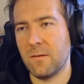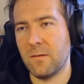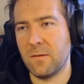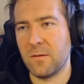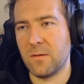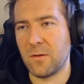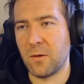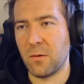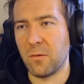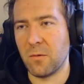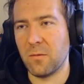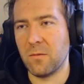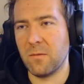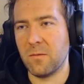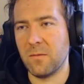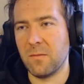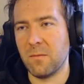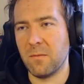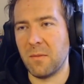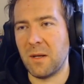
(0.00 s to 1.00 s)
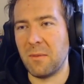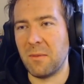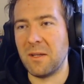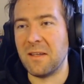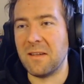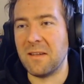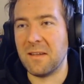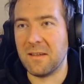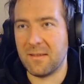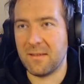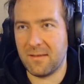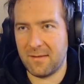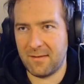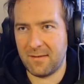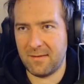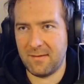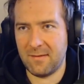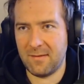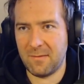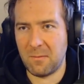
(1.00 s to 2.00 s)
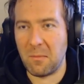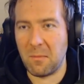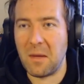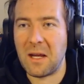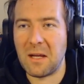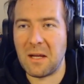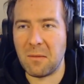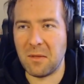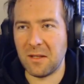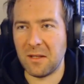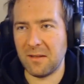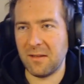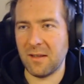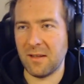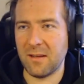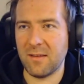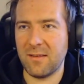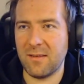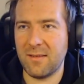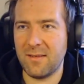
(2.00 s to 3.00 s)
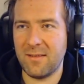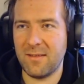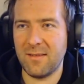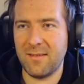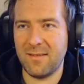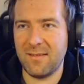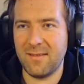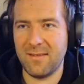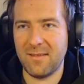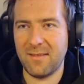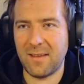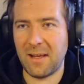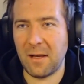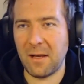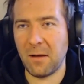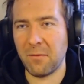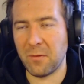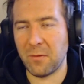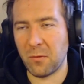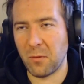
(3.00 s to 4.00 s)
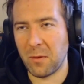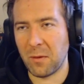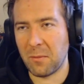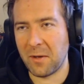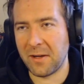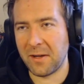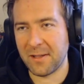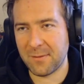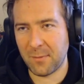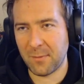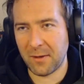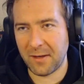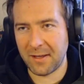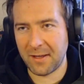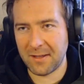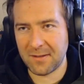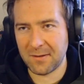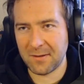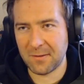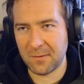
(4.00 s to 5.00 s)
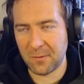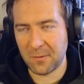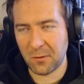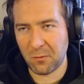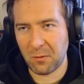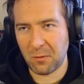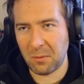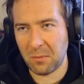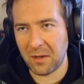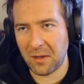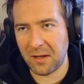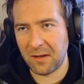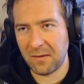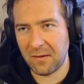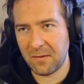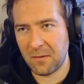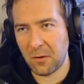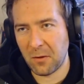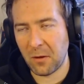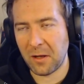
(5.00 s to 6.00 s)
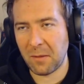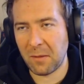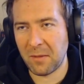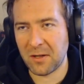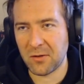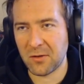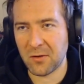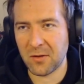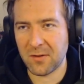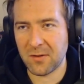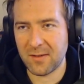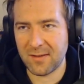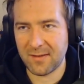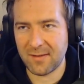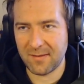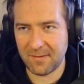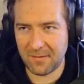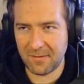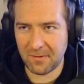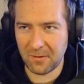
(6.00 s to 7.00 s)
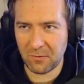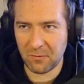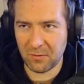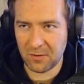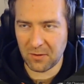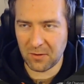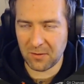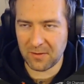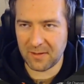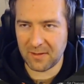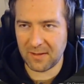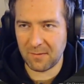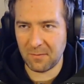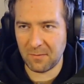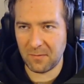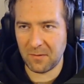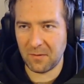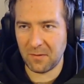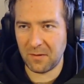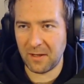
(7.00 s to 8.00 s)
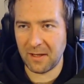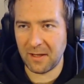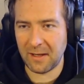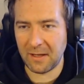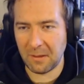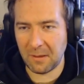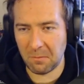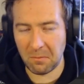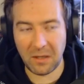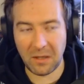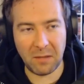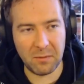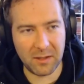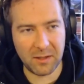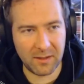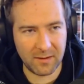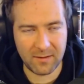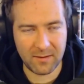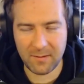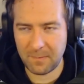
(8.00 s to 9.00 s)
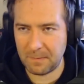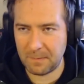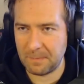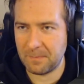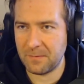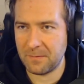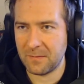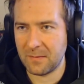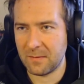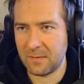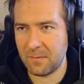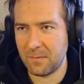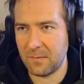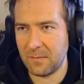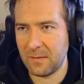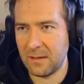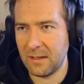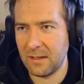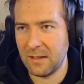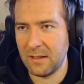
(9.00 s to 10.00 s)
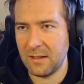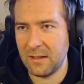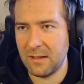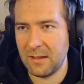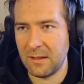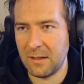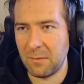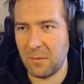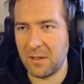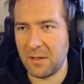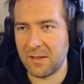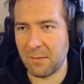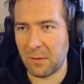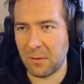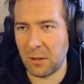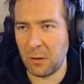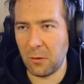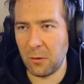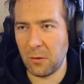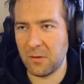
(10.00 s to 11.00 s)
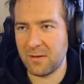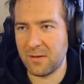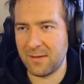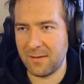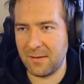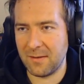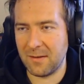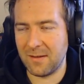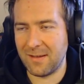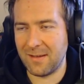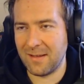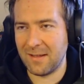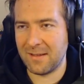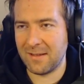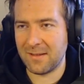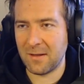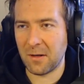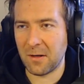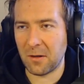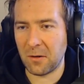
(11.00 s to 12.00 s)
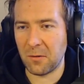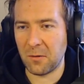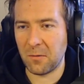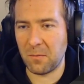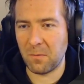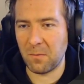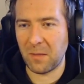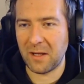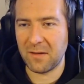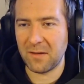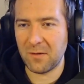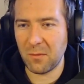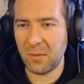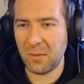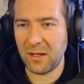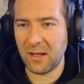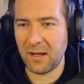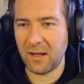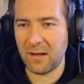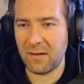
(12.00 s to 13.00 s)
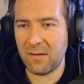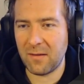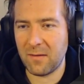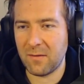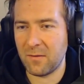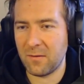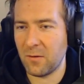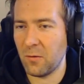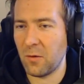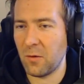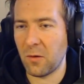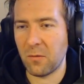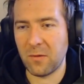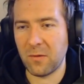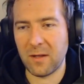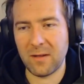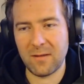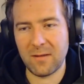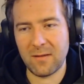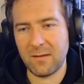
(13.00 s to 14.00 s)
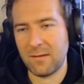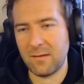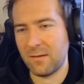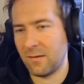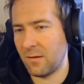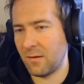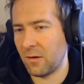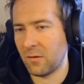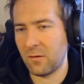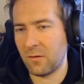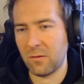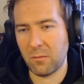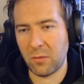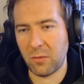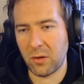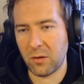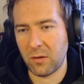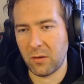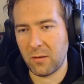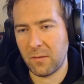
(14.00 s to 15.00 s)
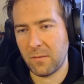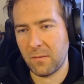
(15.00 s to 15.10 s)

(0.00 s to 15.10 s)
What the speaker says: So maybe this, maybe this. I love it when my explanation or when my calling my shots results in yelling, maybe this. It means I'm clueless. It's not a good place to be at. So no, that's not a bug.